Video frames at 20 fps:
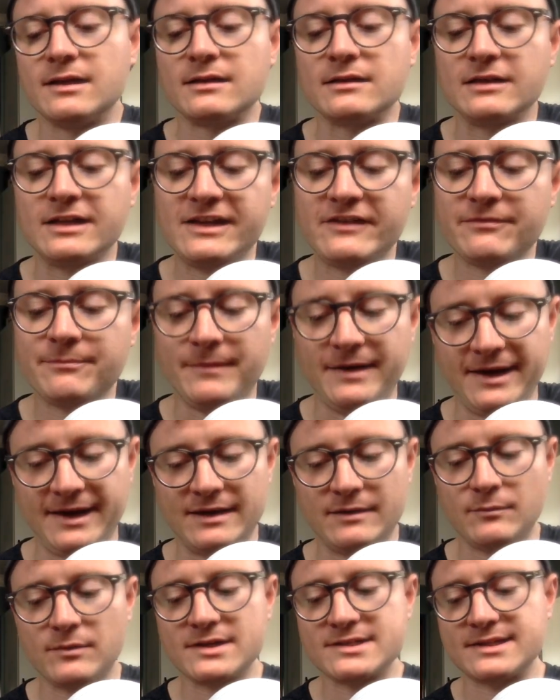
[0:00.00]
Leaf
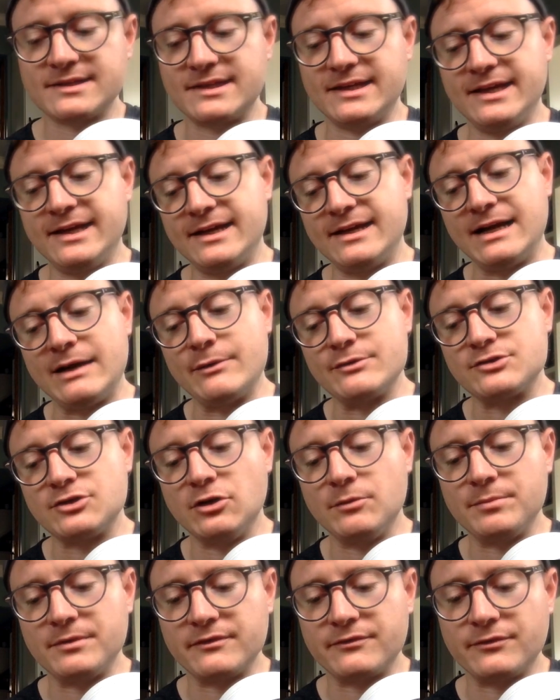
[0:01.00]
Man wasn't the hit I was
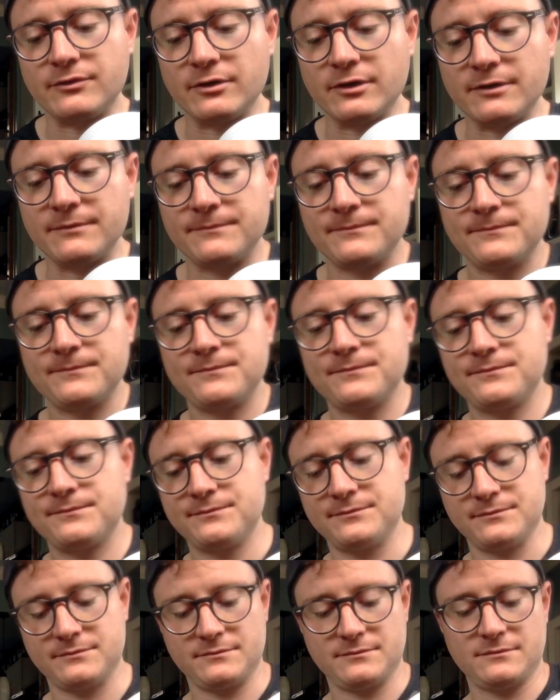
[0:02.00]
hoping for.
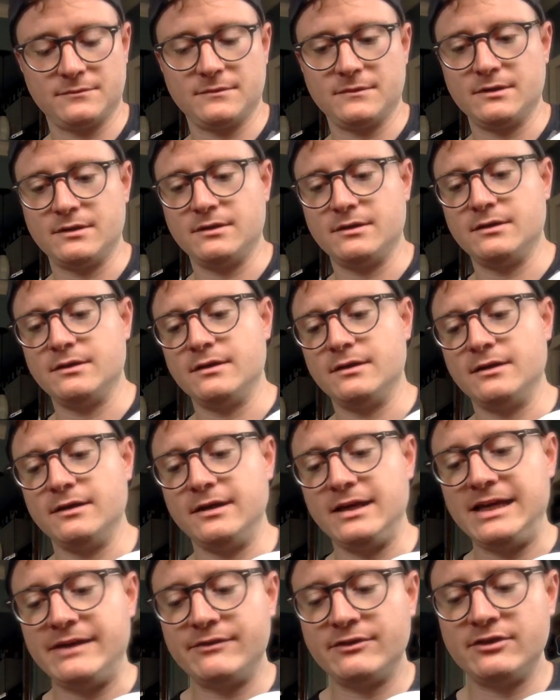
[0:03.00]

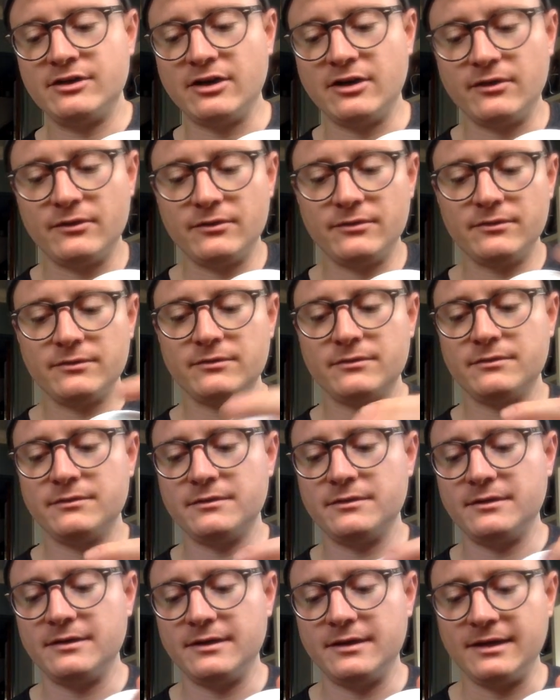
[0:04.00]
Even though
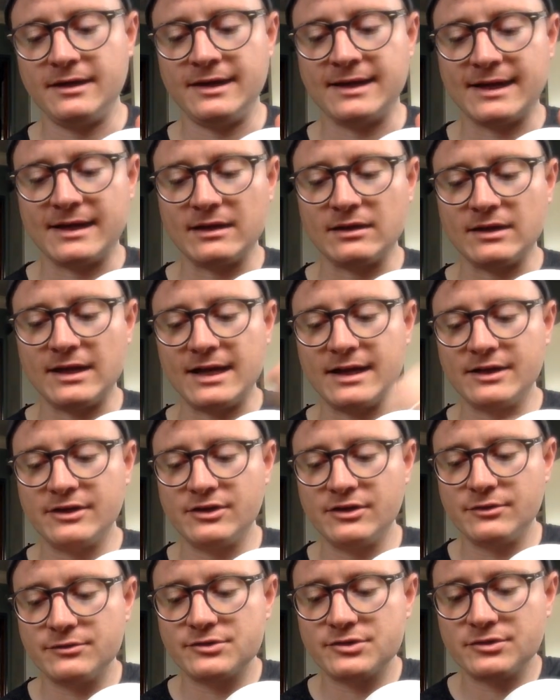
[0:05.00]
it got a lot of
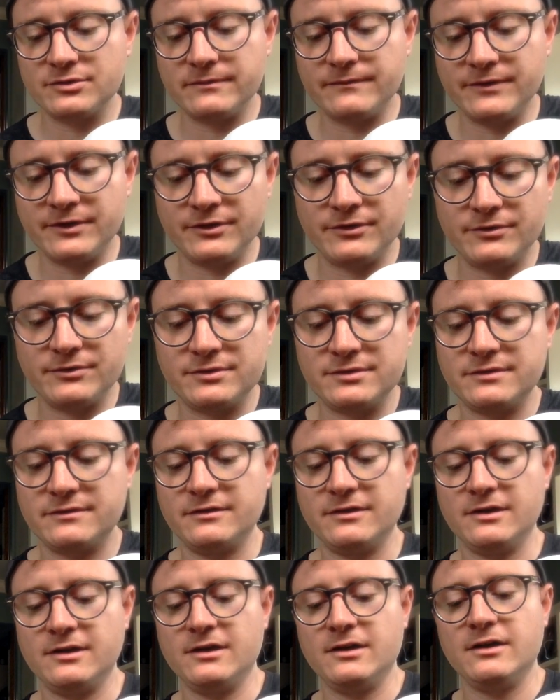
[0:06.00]
YouTube views,
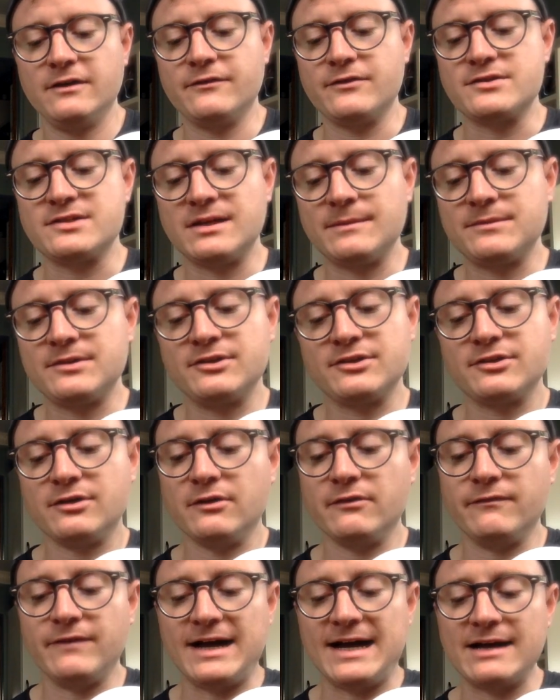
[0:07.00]
for something to go
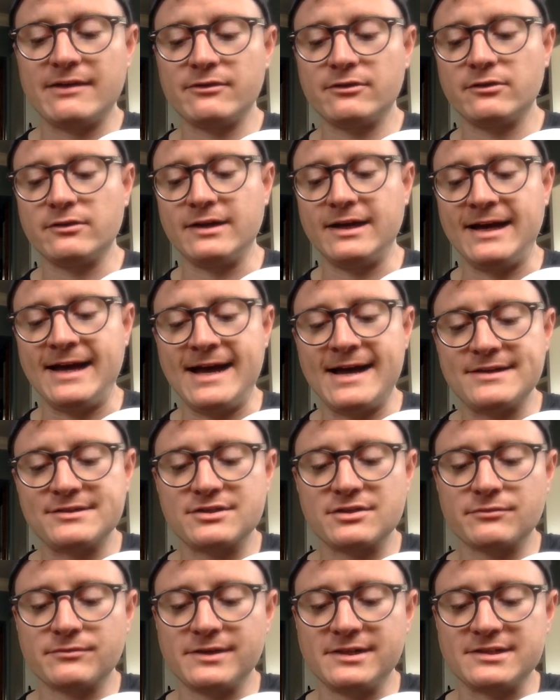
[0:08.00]
viral, it has
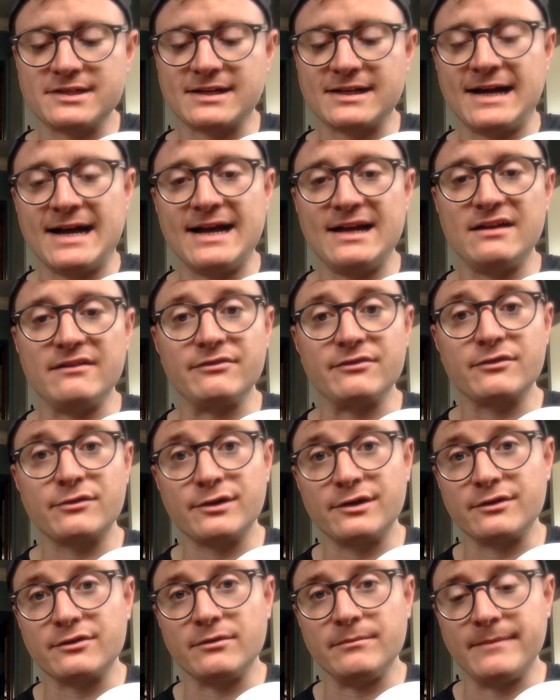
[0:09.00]
to reach a kind of
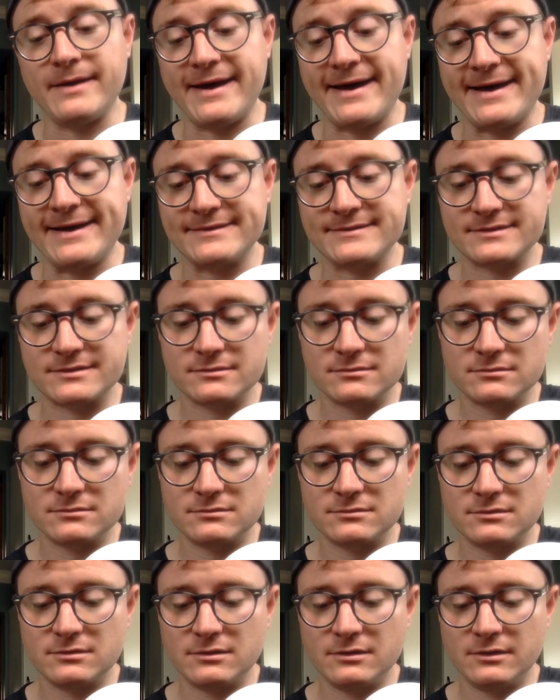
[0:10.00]
critical mass
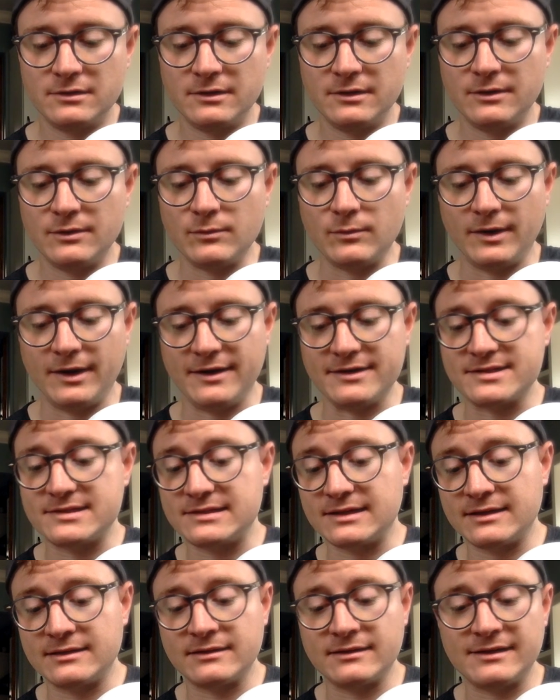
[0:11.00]
where
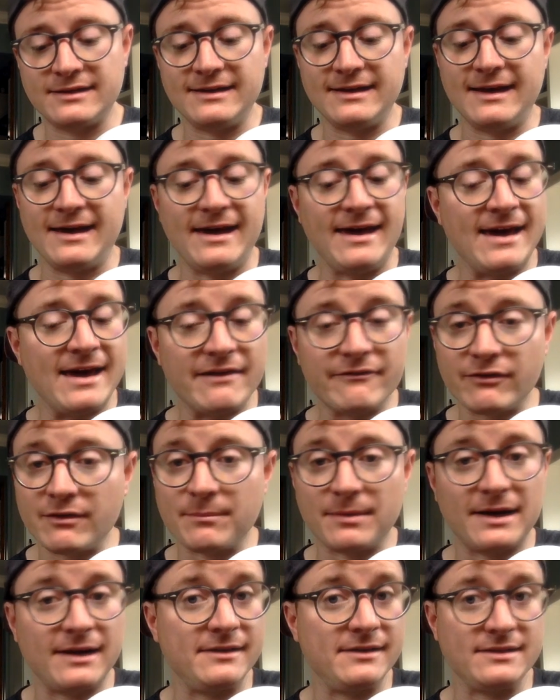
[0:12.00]
suddenly
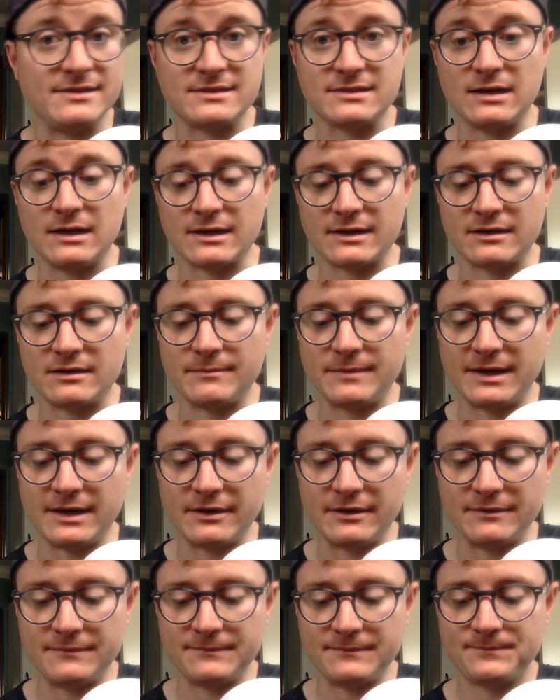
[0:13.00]
everybody is talking about
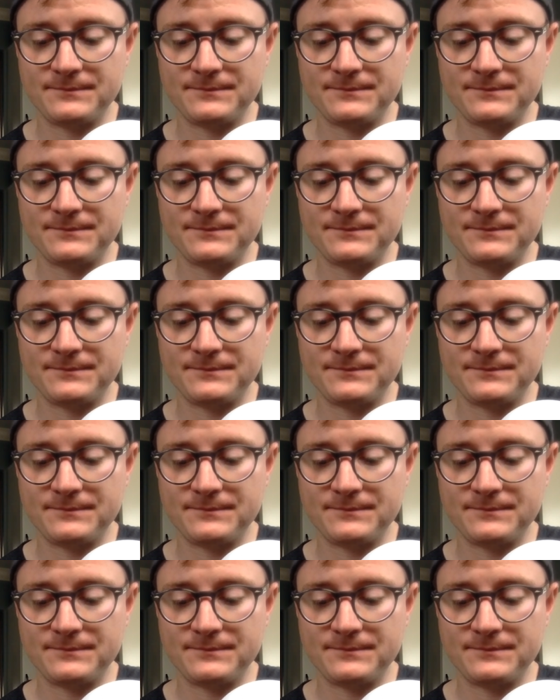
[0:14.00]
it.